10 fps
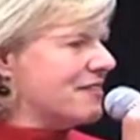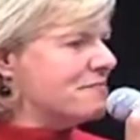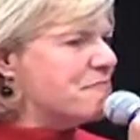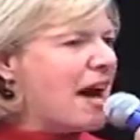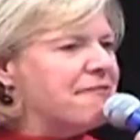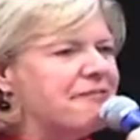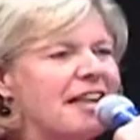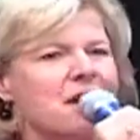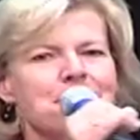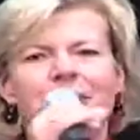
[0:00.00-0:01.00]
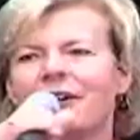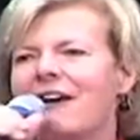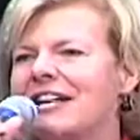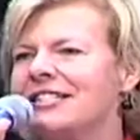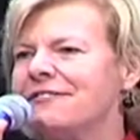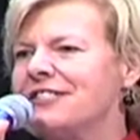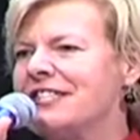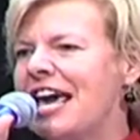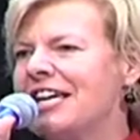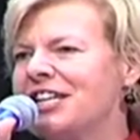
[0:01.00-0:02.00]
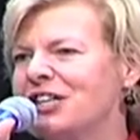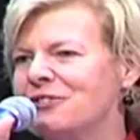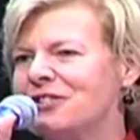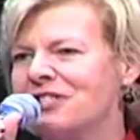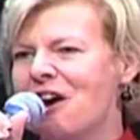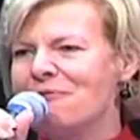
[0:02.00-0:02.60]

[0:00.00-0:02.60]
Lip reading: My fellow progressives, thank you so